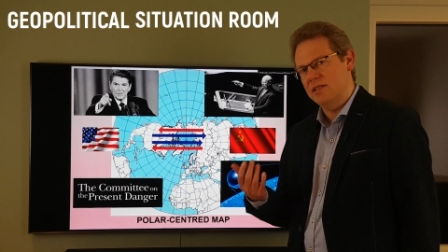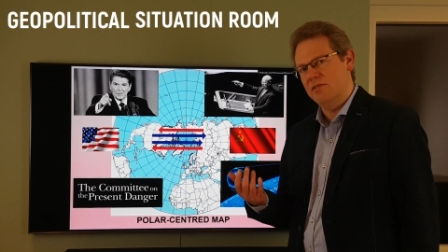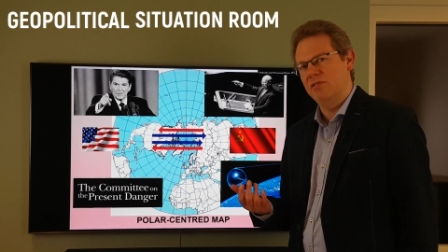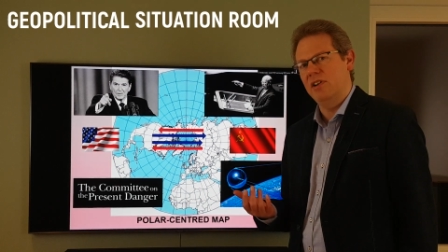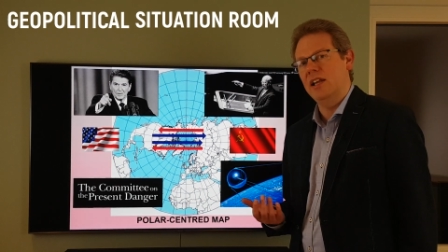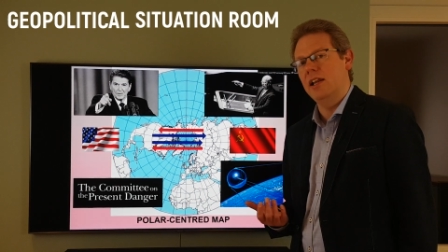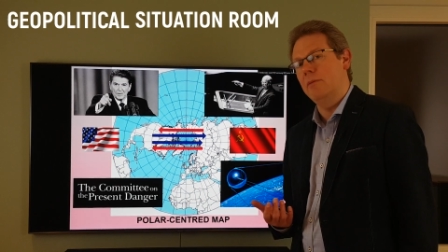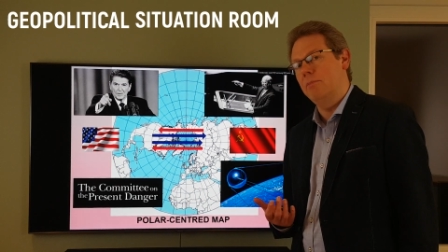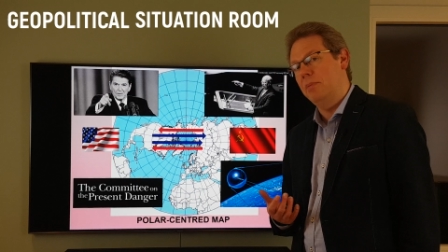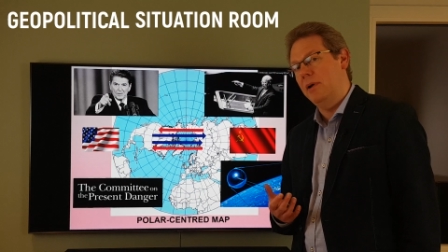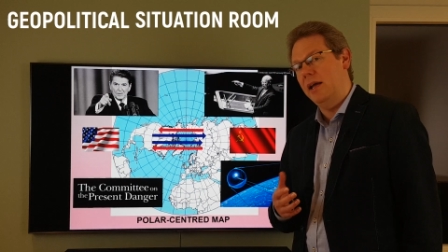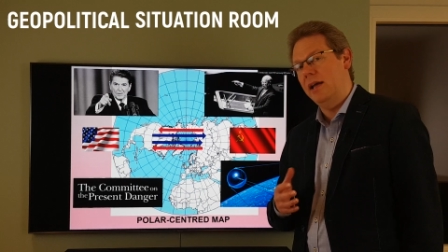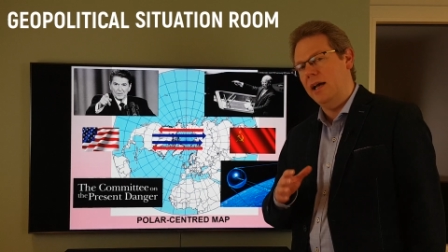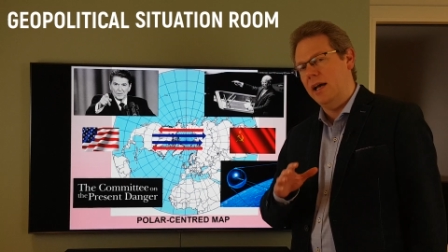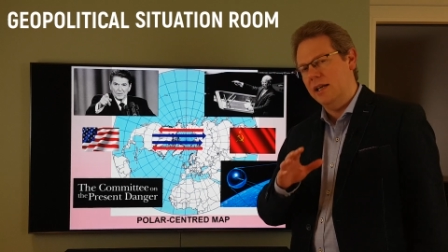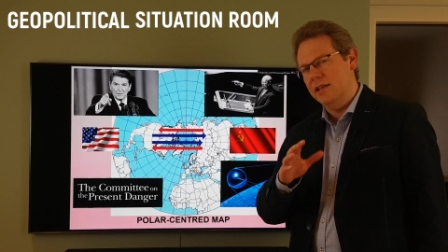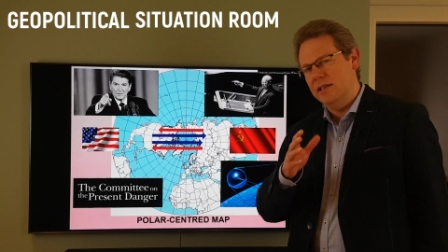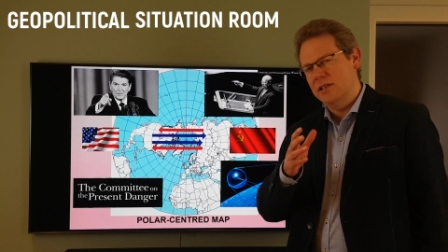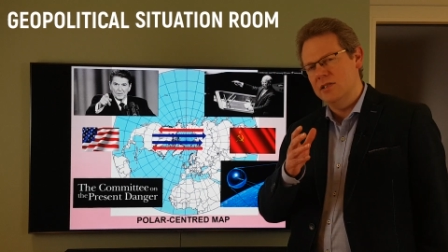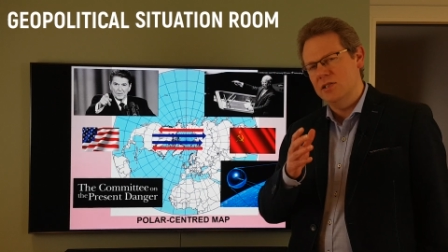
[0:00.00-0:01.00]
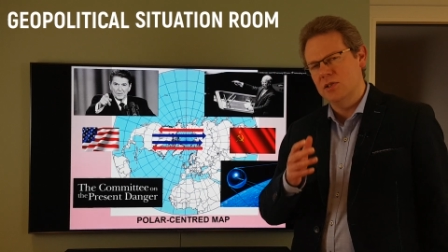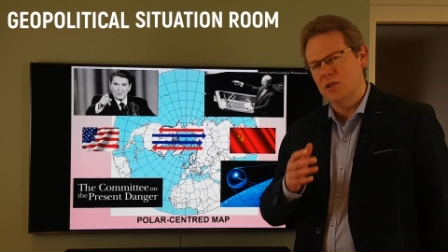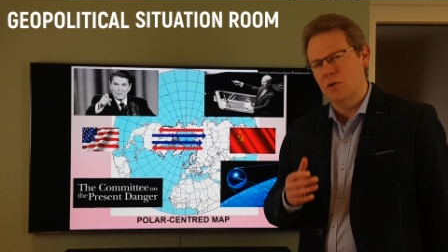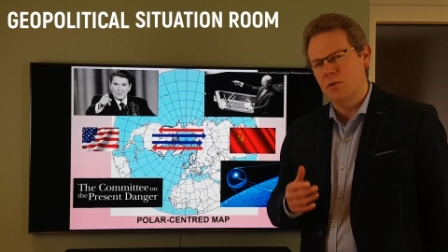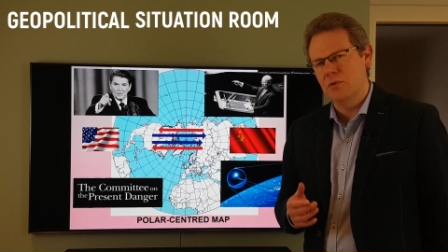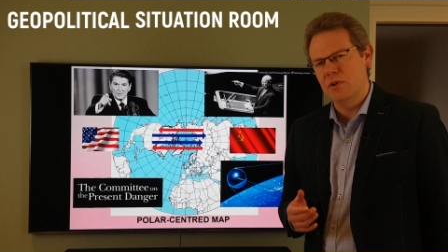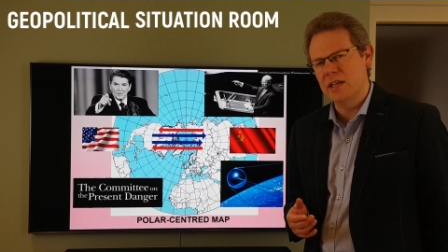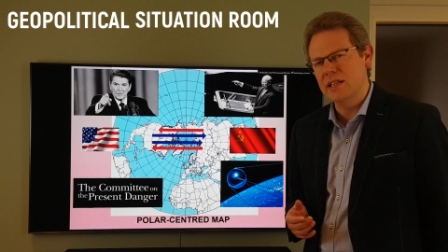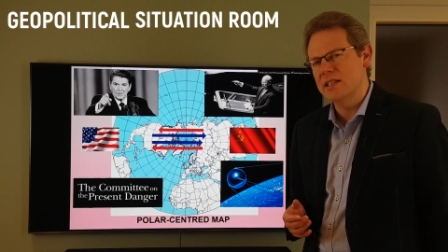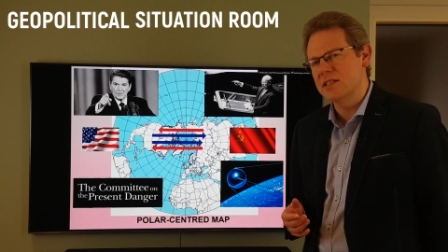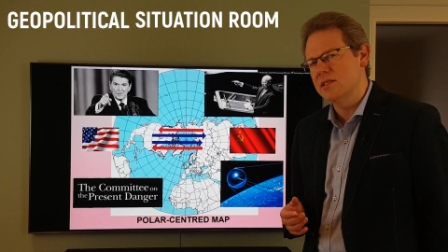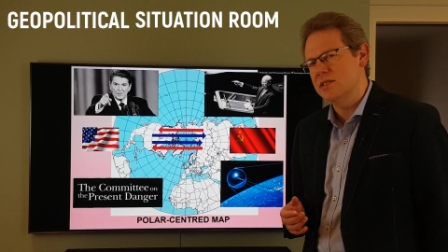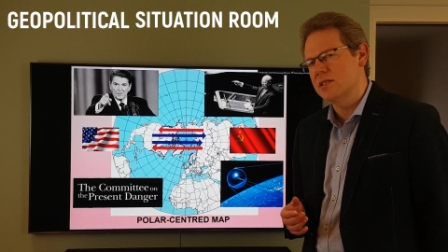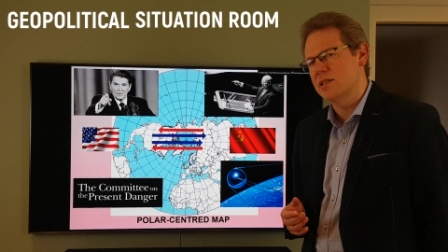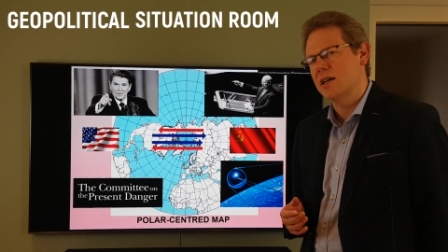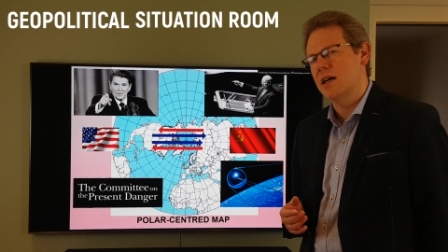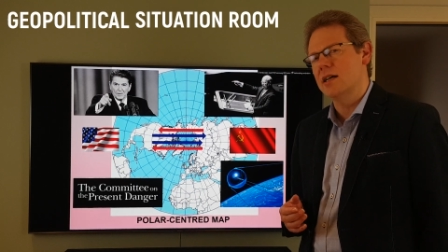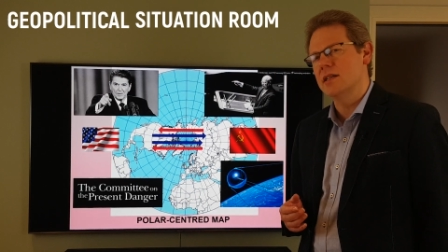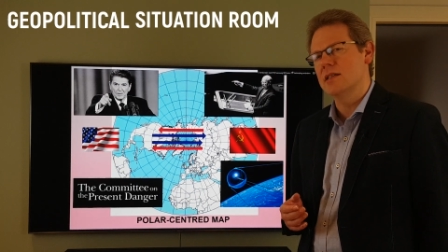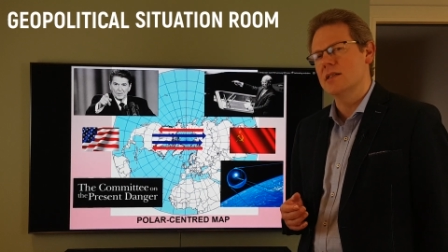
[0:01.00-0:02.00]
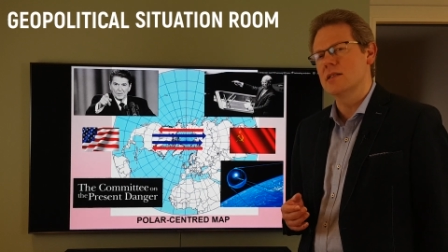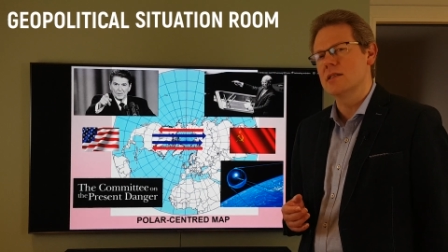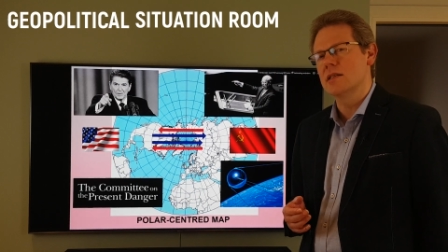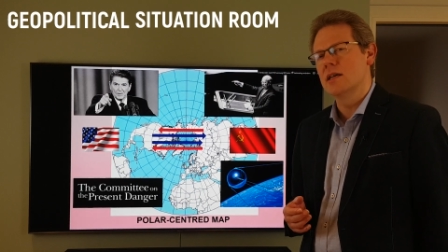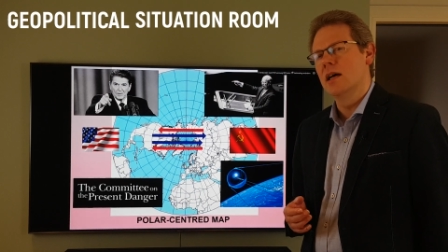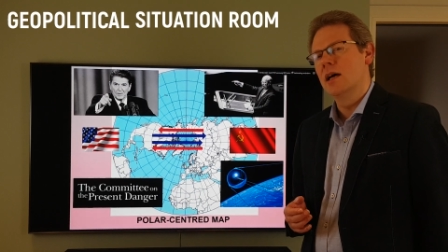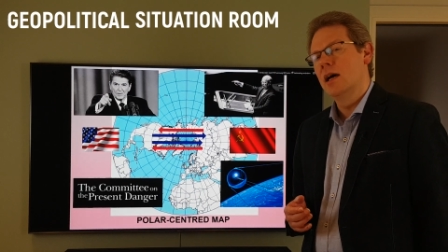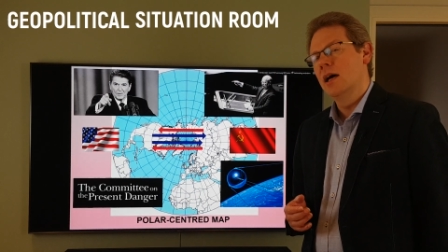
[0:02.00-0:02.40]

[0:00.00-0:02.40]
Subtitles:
developing, and this already started